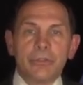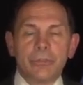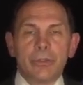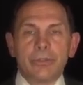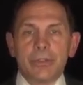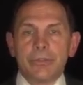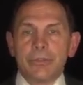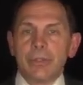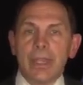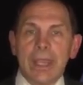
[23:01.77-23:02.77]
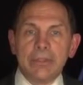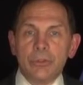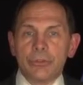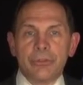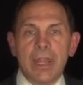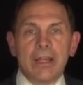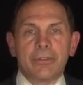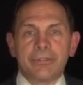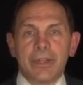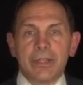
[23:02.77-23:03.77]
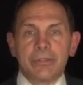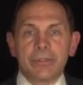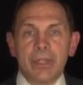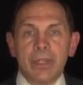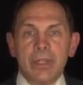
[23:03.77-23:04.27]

service and your sacrifice,